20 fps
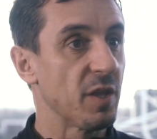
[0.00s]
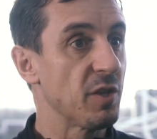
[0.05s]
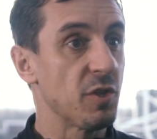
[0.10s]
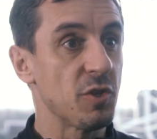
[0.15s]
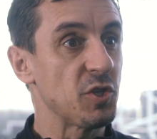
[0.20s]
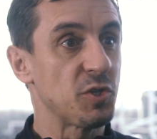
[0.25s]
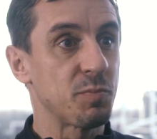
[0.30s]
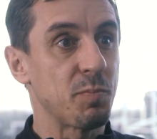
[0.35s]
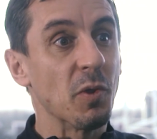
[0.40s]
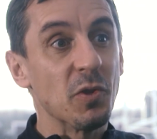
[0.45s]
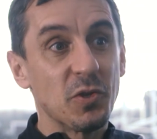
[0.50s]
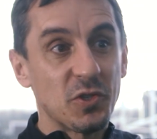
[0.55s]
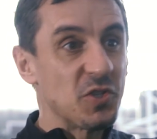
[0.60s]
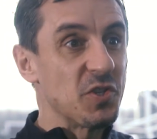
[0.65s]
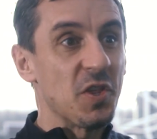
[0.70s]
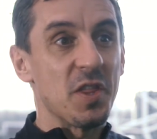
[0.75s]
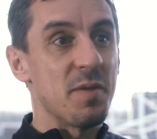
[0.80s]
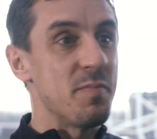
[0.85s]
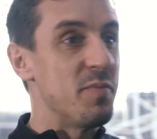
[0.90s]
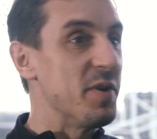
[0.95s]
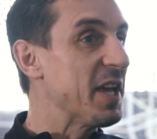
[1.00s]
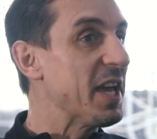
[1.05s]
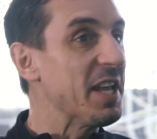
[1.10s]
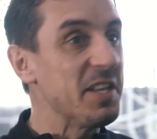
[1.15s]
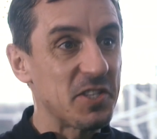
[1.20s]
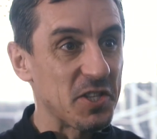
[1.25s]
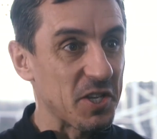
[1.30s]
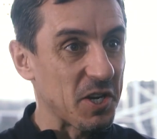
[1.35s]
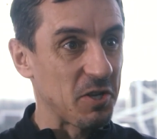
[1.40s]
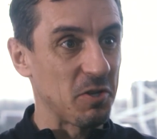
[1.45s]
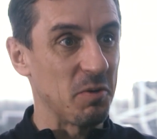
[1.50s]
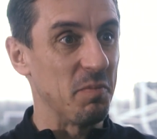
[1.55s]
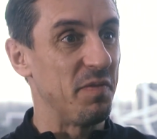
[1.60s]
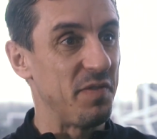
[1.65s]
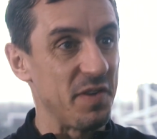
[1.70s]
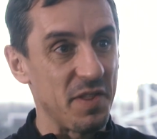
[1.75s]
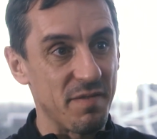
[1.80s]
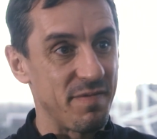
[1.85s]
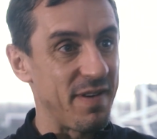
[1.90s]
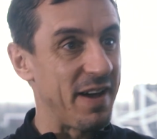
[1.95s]
Do the sponsors that they bring into the club
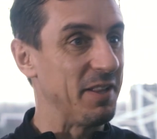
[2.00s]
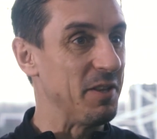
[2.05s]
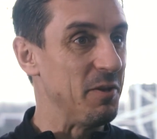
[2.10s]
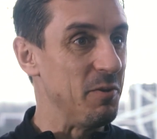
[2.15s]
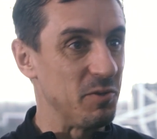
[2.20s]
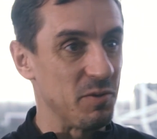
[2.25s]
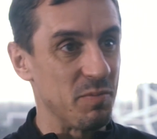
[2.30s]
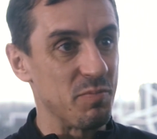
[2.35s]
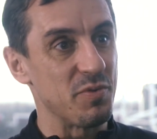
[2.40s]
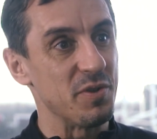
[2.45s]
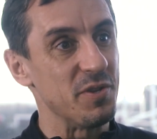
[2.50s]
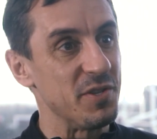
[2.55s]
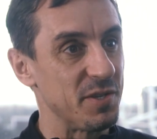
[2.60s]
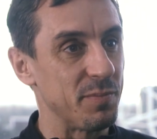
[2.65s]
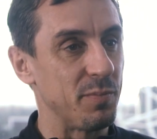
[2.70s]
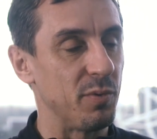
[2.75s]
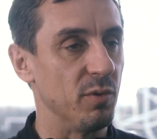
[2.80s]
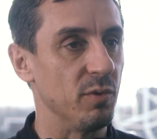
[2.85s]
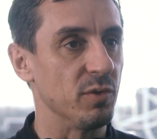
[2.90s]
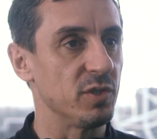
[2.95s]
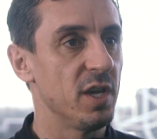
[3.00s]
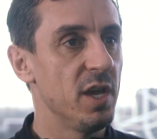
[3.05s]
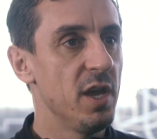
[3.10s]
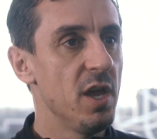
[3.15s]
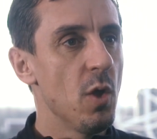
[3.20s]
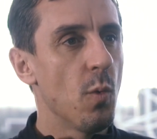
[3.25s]
fit the values and principles?